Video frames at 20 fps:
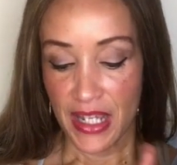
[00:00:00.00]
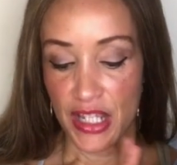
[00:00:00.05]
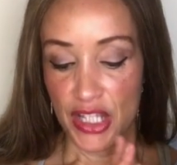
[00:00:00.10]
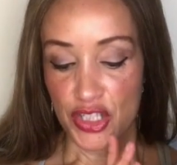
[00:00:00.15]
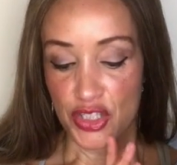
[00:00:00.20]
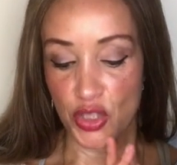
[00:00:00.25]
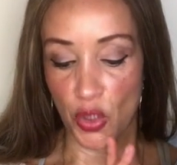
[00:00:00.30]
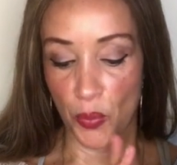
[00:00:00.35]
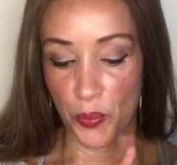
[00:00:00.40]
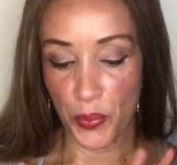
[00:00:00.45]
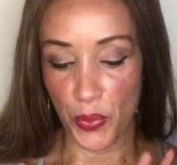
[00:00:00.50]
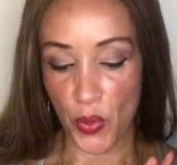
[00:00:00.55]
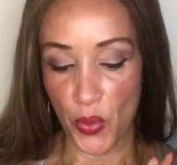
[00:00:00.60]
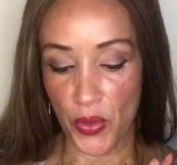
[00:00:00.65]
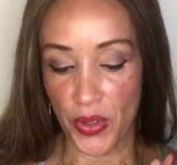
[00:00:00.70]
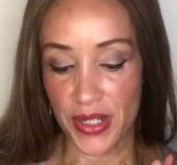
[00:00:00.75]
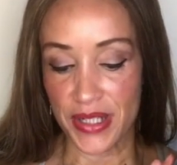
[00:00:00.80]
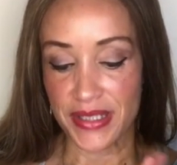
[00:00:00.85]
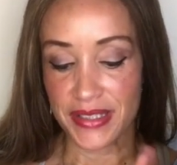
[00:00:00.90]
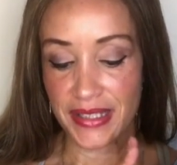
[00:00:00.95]
So
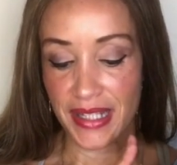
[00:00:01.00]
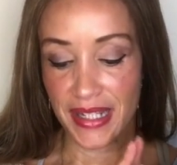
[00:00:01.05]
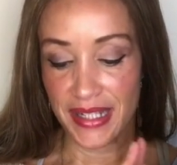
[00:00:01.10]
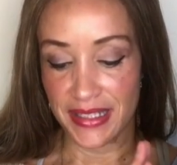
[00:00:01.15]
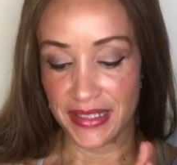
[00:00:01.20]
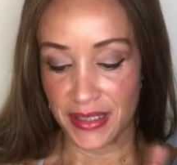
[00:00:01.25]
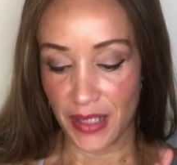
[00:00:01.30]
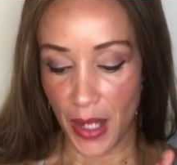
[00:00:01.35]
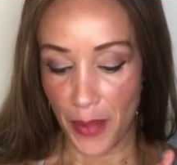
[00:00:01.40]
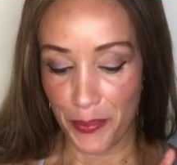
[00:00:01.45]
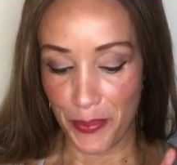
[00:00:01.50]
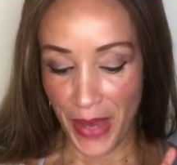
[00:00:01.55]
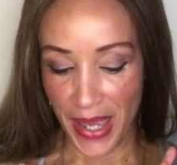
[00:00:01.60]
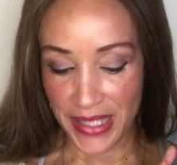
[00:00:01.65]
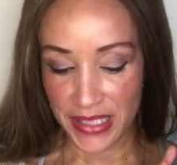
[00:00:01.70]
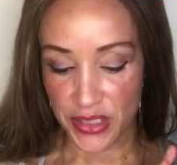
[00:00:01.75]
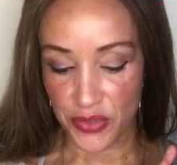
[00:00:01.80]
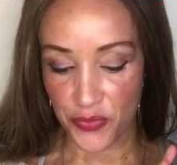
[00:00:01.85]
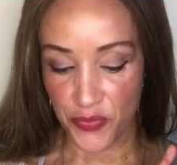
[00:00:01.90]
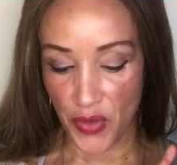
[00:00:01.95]
Boris is
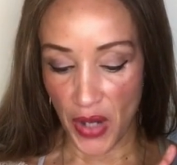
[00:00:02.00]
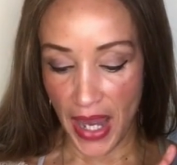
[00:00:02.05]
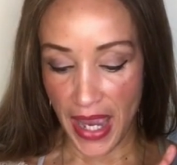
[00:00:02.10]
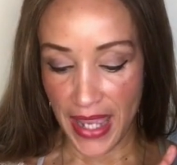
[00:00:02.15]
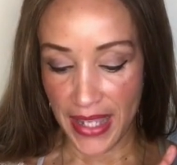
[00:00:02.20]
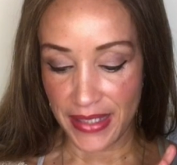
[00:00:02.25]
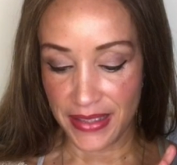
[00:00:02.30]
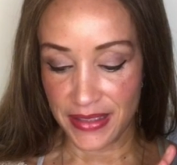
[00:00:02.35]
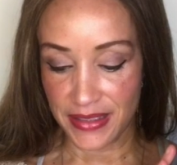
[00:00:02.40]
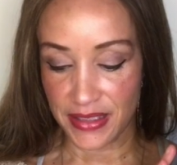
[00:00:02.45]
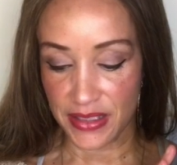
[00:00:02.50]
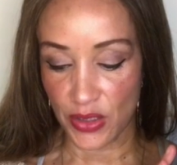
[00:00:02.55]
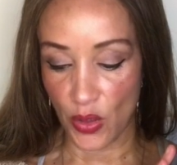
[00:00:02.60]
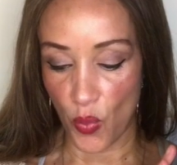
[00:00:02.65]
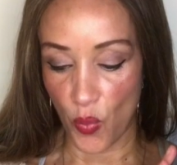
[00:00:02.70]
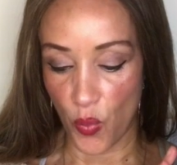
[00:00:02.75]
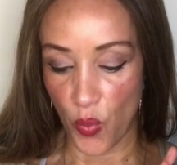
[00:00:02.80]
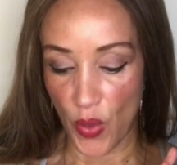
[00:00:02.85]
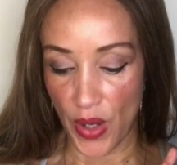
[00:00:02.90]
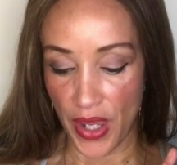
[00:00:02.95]
best friends
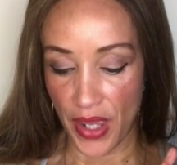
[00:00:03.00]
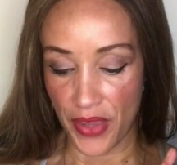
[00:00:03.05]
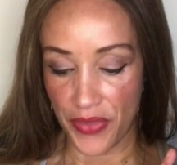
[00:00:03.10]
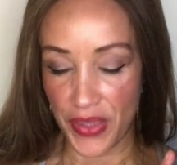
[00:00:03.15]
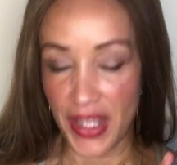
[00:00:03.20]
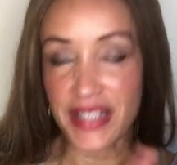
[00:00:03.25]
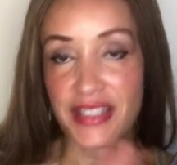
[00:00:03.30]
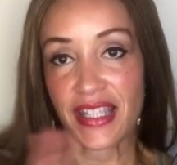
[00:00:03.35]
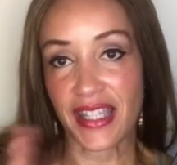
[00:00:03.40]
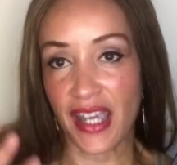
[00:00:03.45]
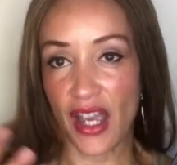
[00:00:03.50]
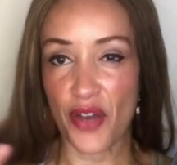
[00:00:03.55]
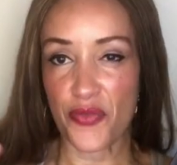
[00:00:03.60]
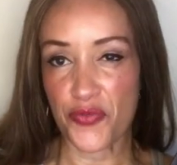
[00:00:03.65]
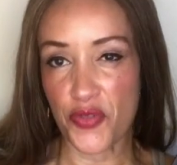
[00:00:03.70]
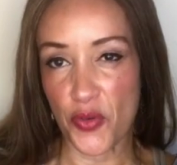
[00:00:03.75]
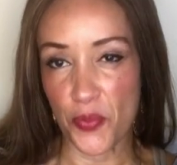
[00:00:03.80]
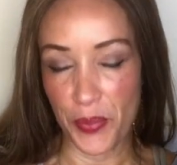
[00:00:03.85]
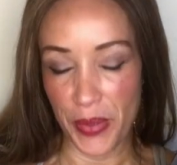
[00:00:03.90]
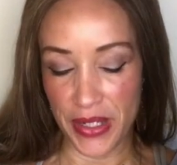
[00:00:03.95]
with it's like a
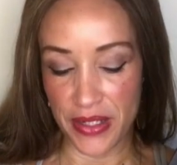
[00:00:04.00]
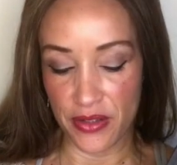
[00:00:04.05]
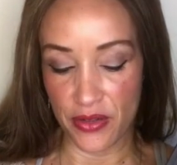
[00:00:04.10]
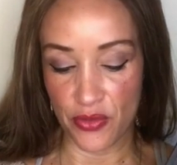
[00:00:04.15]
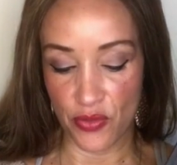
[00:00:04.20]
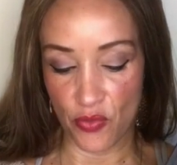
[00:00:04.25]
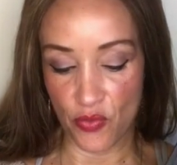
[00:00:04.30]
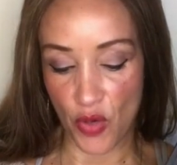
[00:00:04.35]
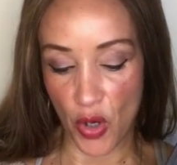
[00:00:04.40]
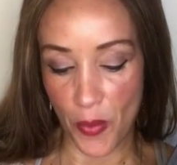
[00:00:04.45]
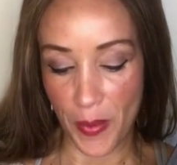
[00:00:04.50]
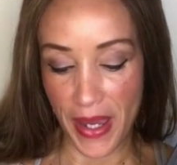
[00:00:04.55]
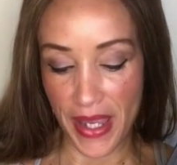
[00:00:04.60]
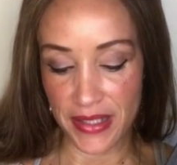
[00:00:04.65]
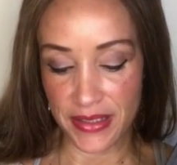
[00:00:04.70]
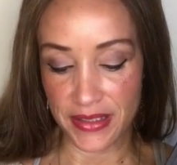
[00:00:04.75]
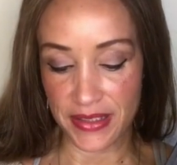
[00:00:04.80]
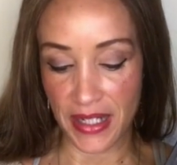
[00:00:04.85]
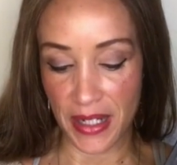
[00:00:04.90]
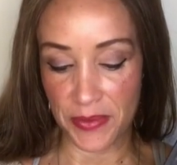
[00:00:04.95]
forbidden
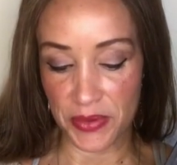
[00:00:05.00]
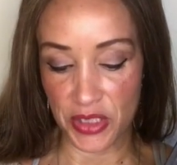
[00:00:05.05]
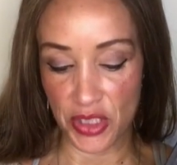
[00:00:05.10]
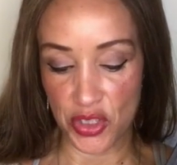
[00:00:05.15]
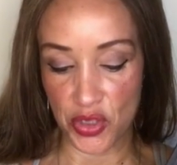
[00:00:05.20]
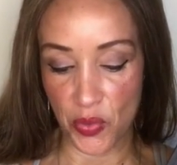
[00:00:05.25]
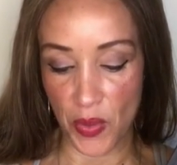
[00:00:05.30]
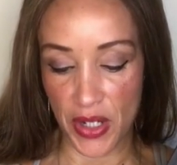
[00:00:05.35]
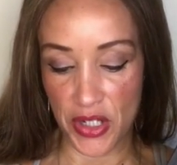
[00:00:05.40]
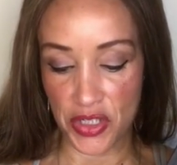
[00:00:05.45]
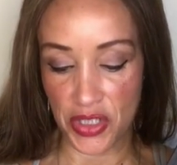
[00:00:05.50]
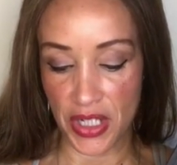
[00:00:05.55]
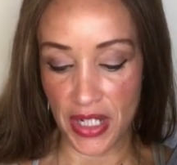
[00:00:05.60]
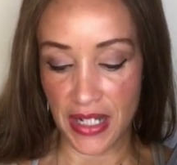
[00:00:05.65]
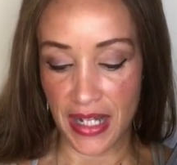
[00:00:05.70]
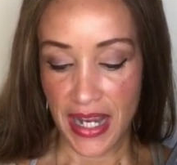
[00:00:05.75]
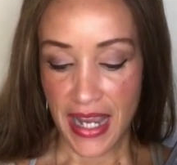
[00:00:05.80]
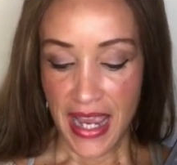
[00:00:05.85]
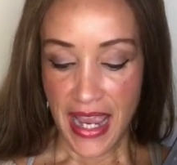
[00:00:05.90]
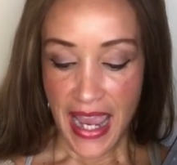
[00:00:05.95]
romance type
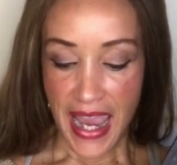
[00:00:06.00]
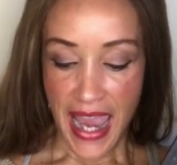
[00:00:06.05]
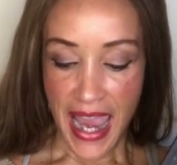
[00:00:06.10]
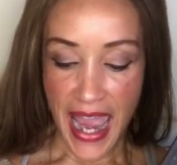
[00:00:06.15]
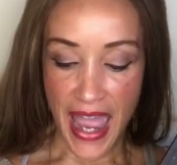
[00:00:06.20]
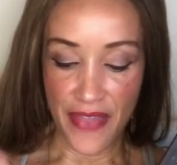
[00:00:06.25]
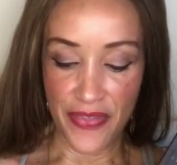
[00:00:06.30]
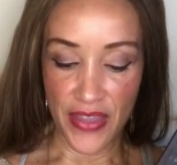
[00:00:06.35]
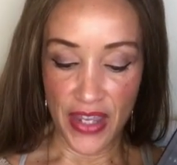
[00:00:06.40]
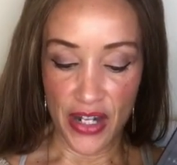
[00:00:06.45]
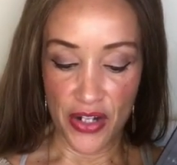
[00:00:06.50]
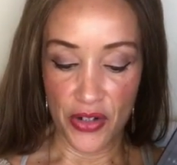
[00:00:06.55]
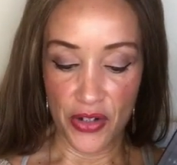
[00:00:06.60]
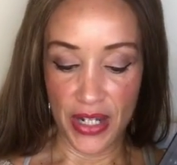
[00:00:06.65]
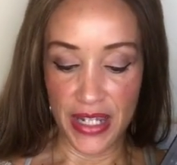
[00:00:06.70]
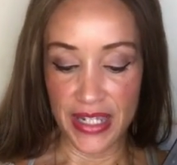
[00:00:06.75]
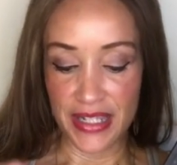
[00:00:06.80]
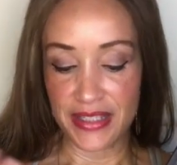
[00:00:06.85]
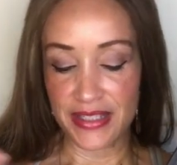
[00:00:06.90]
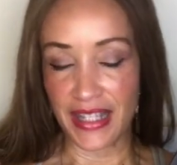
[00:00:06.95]
situation and there
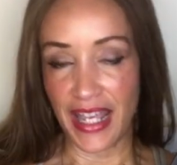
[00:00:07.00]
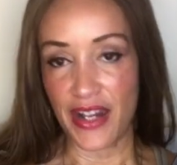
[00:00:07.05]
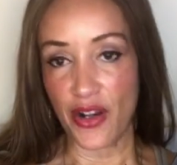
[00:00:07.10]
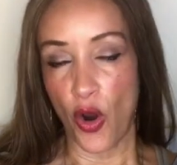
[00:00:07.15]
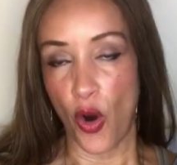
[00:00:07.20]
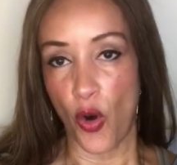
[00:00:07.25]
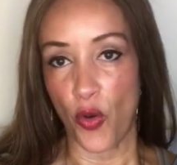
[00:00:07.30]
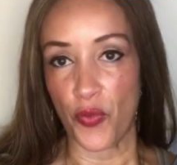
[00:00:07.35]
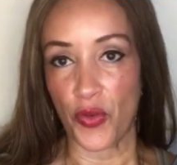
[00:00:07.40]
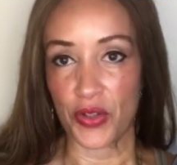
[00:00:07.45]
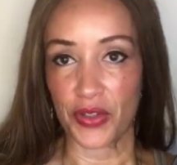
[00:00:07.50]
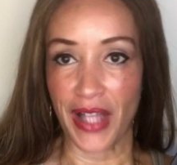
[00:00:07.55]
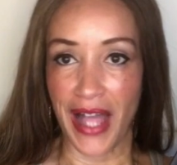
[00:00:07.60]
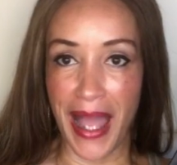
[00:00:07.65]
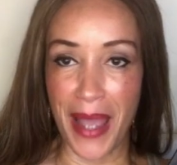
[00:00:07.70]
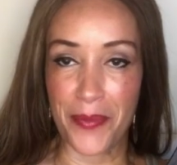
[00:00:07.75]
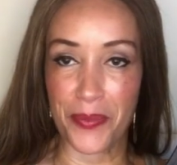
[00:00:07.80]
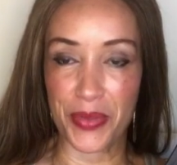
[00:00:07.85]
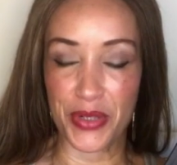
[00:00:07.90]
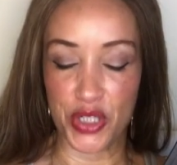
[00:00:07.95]
is an
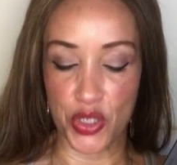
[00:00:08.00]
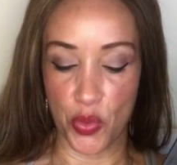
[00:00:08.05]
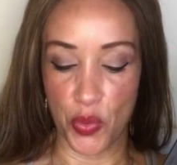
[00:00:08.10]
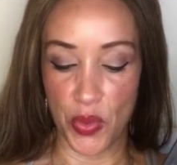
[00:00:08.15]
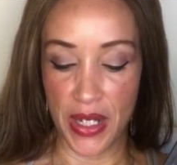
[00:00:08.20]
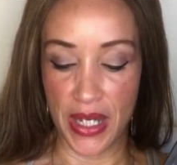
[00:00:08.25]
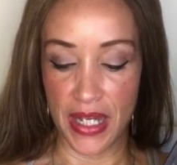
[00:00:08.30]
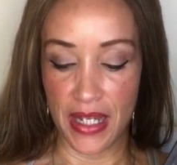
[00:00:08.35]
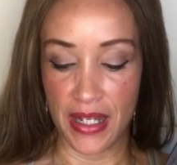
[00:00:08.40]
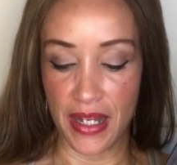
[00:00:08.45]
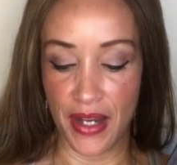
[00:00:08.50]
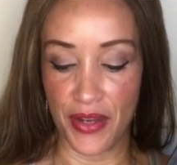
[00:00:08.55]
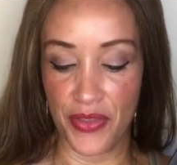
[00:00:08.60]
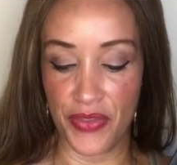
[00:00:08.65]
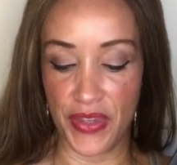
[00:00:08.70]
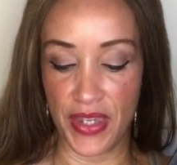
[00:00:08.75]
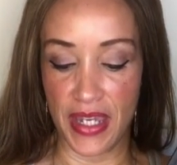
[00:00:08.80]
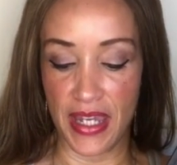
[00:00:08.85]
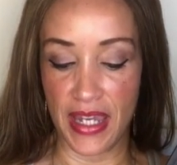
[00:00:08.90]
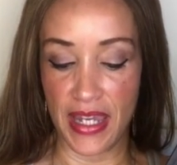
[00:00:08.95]
overlap between
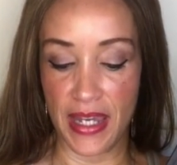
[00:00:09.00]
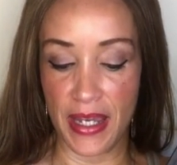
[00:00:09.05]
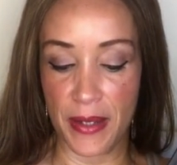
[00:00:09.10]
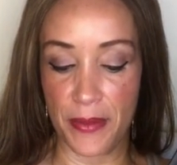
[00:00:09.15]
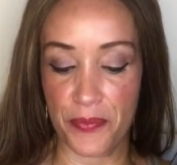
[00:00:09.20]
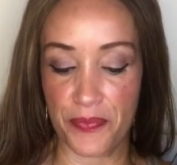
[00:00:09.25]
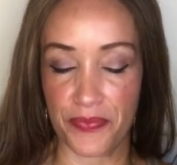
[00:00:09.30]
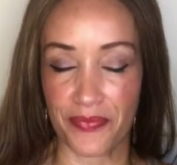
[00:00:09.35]
the